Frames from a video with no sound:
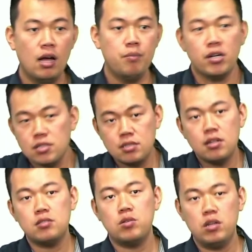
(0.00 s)
Because it's
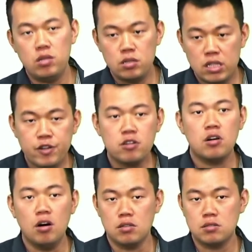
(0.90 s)
not a difficult
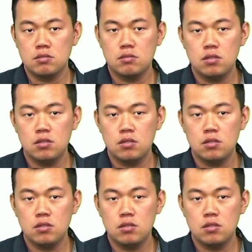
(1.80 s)
course.